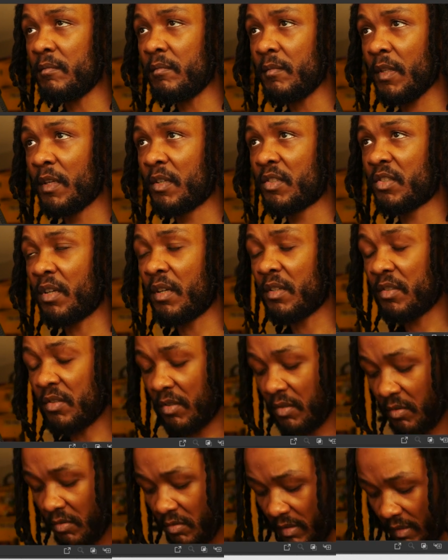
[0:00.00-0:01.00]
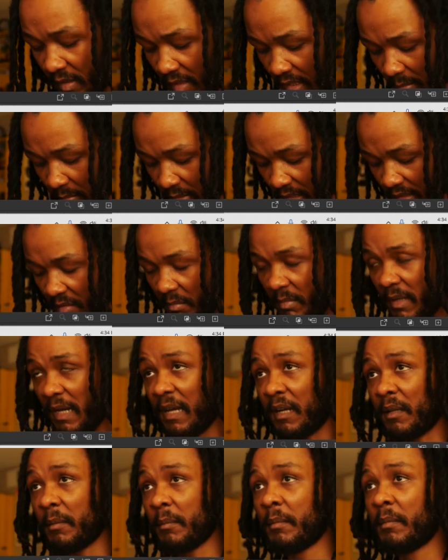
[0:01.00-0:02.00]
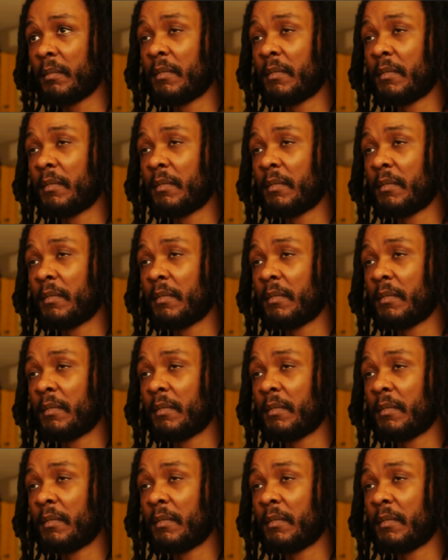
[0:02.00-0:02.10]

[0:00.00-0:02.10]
Shirts are usually hemmed at the bottom.